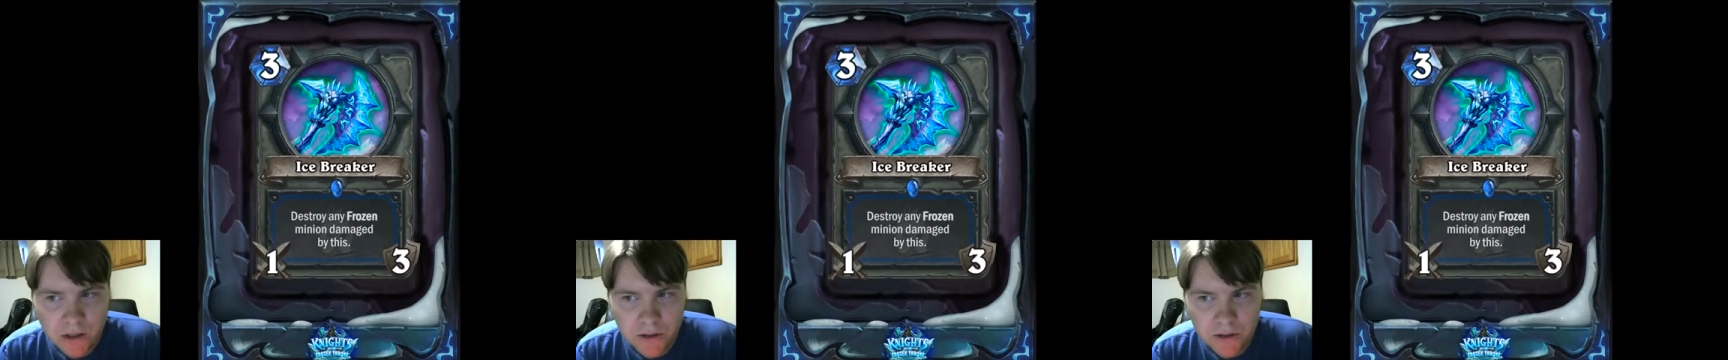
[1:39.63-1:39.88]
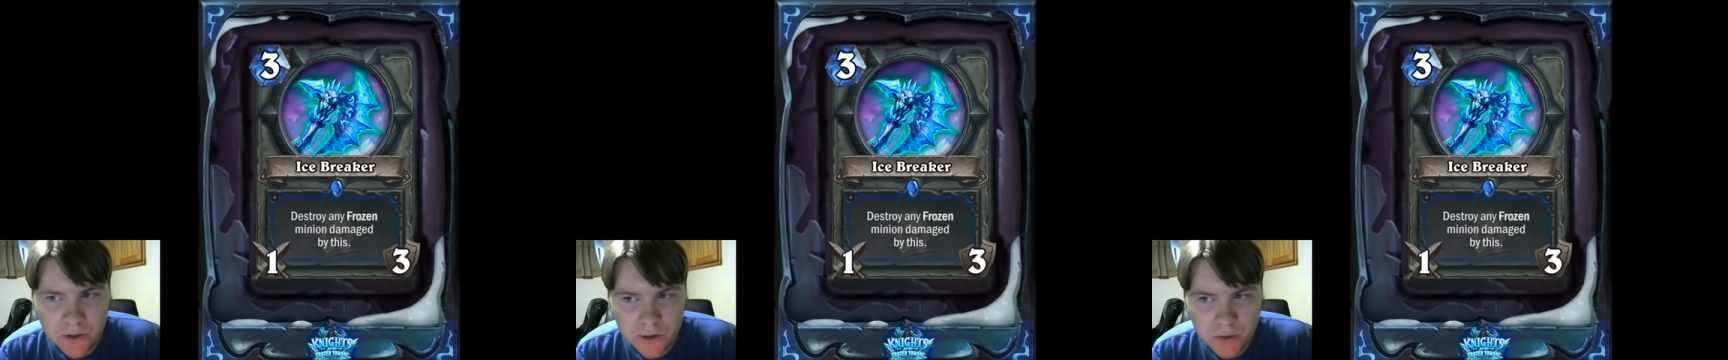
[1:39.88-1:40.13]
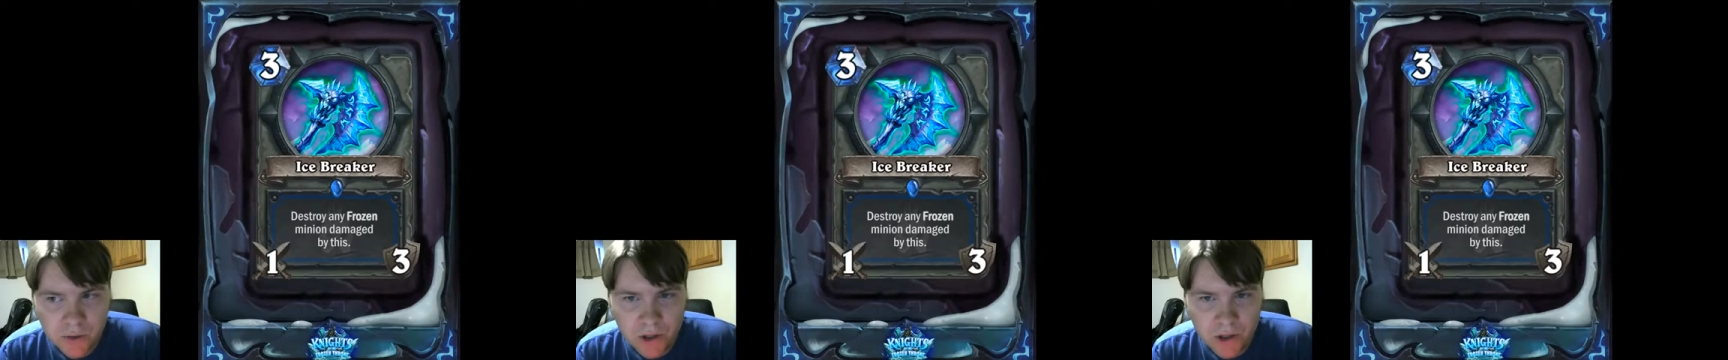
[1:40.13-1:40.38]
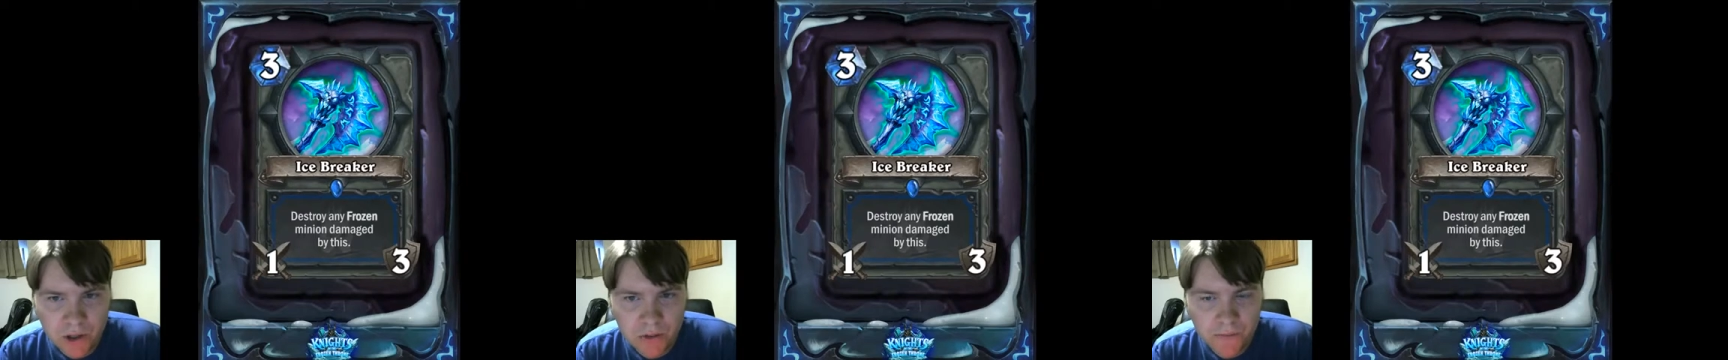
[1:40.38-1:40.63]
Destroy
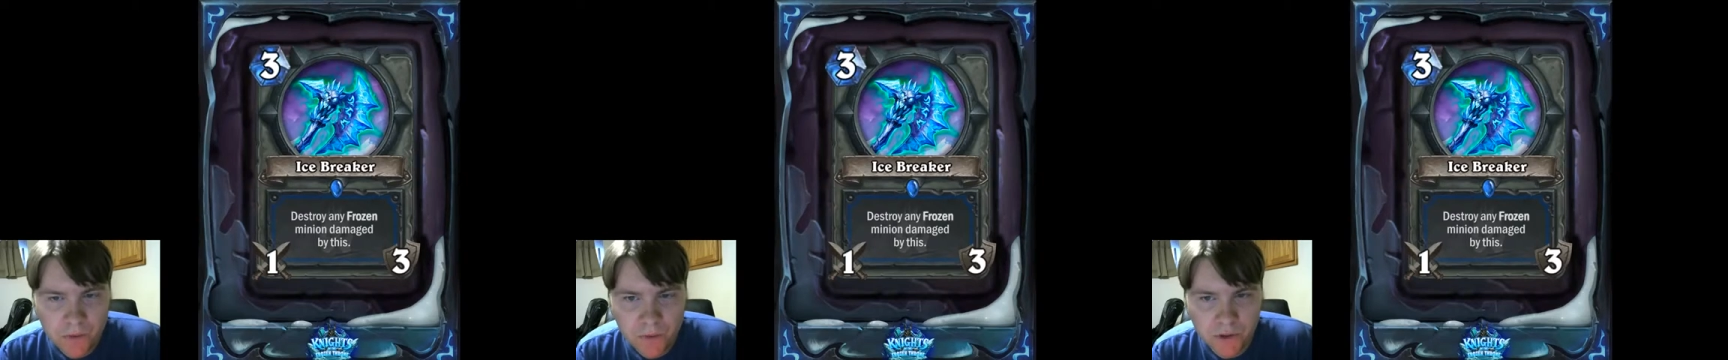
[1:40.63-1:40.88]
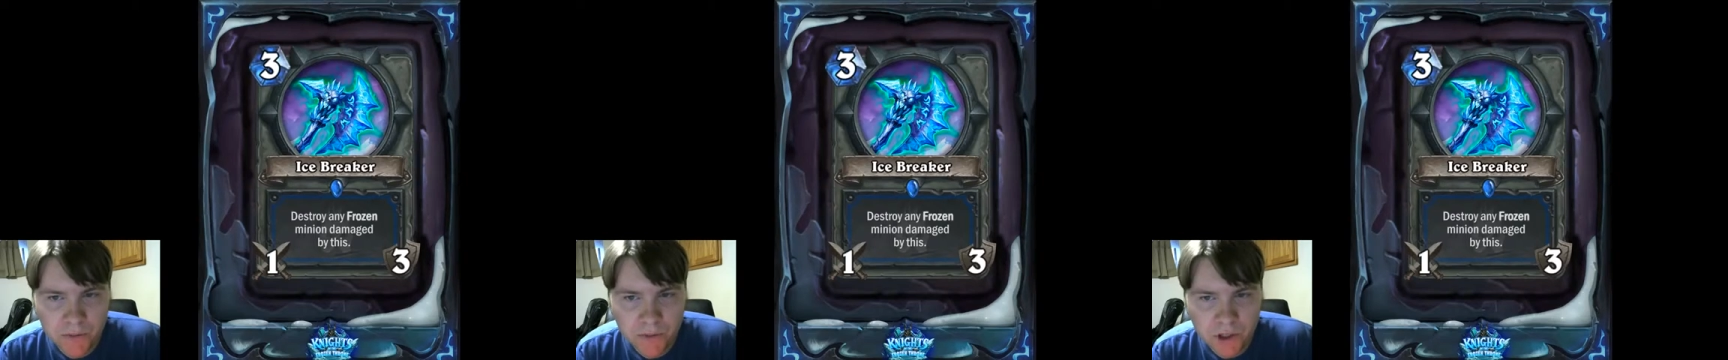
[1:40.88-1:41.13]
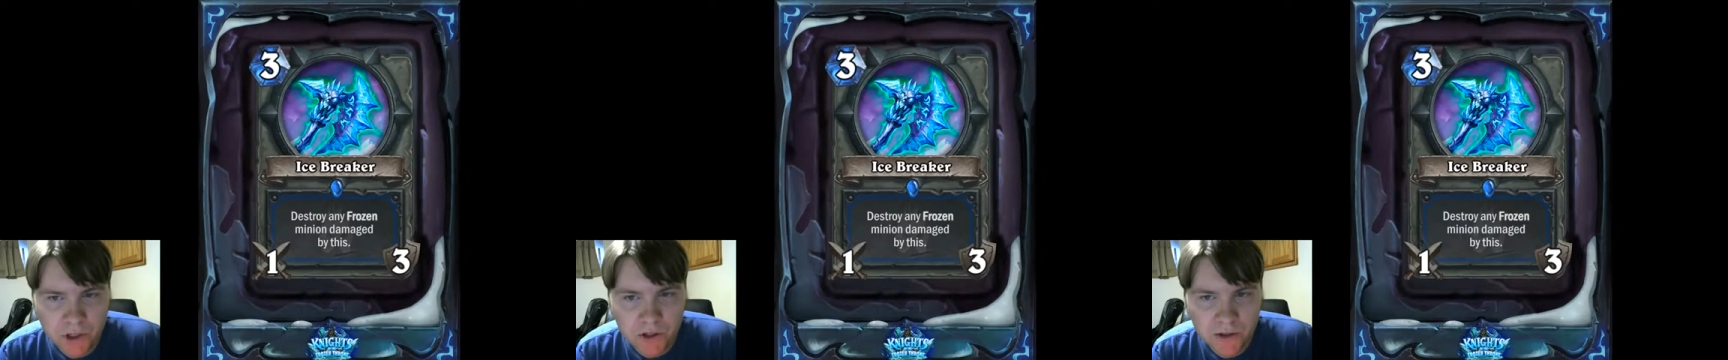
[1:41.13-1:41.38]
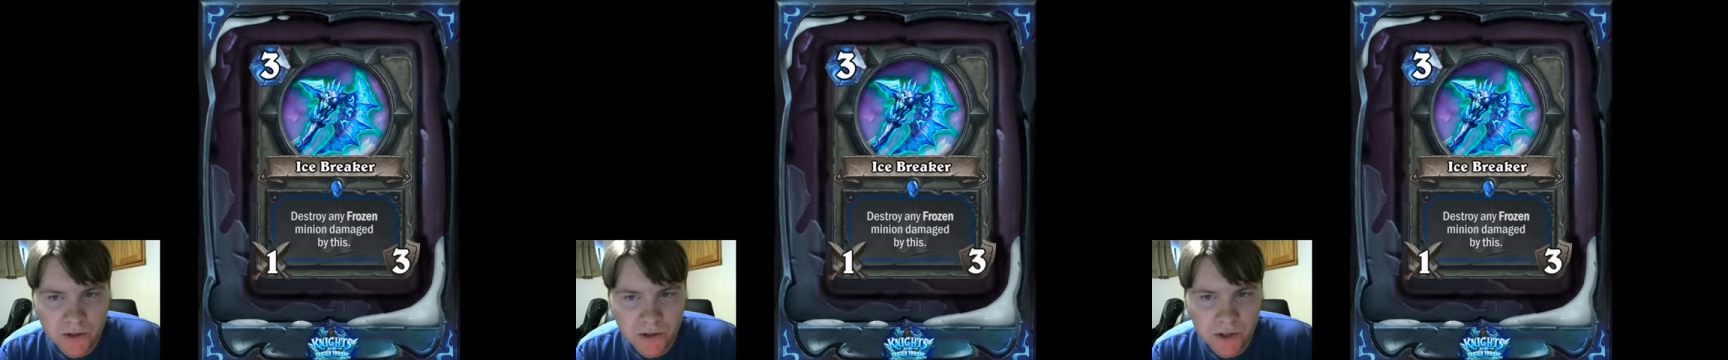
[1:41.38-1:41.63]
any frozen
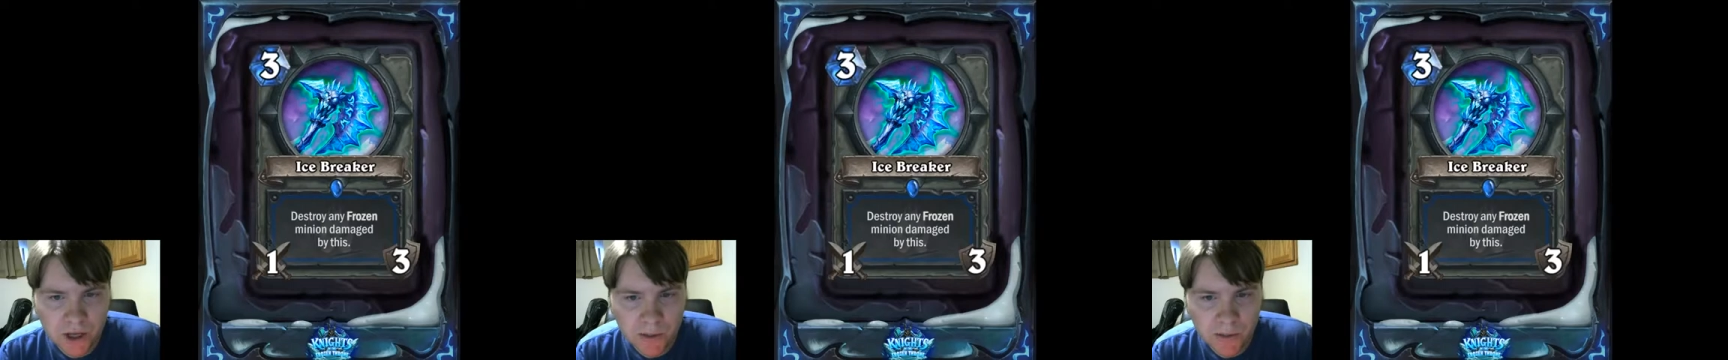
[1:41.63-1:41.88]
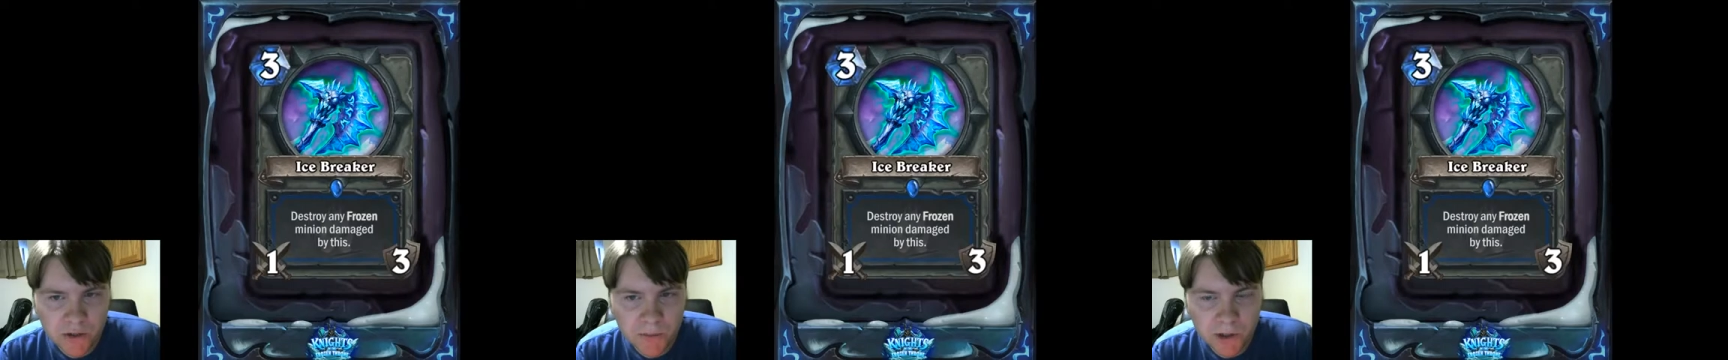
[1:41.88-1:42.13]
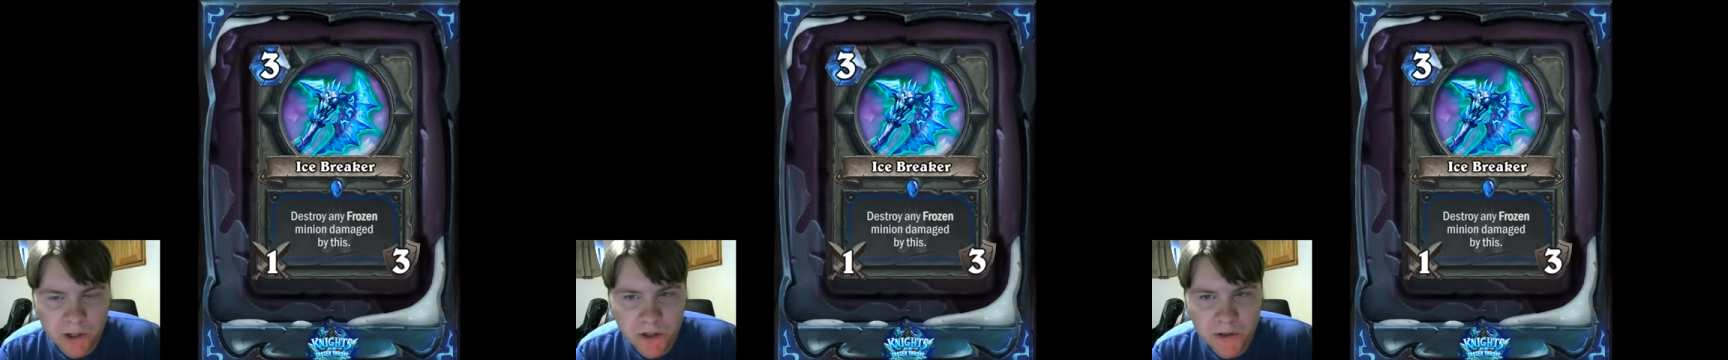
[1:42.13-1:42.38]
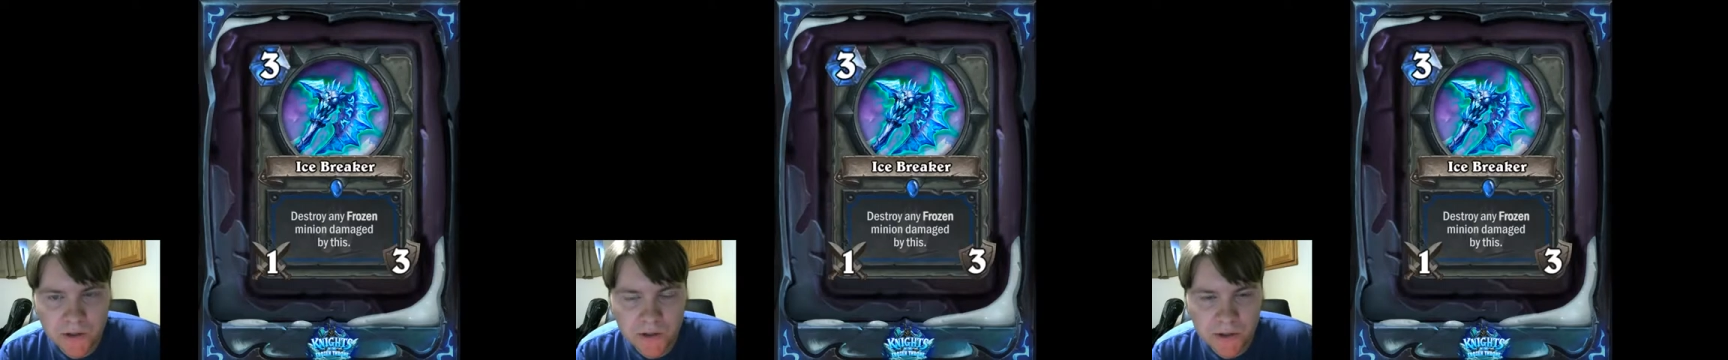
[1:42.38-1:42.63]
minions damaged by
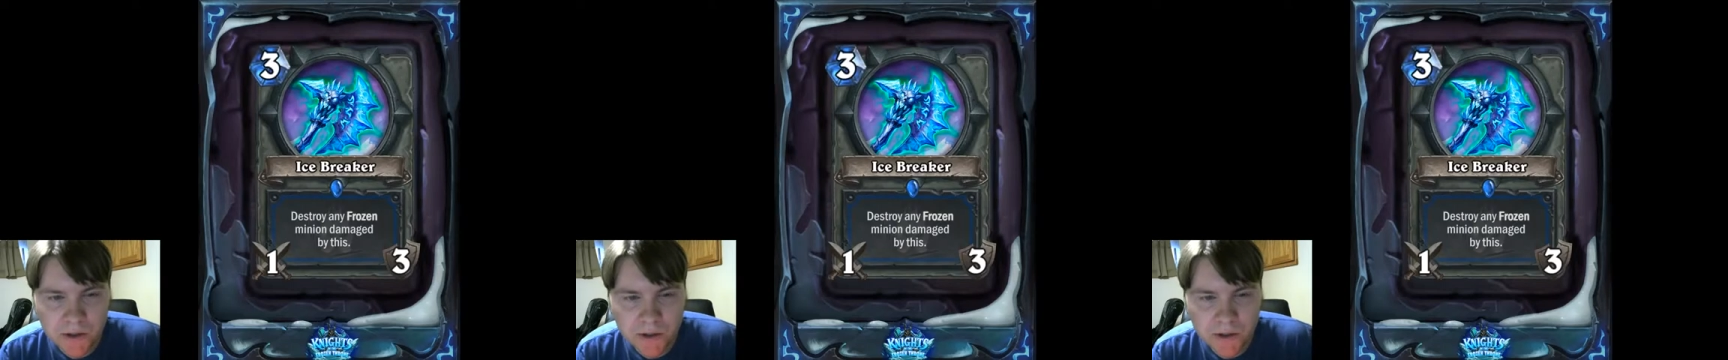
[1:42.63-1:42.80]
this.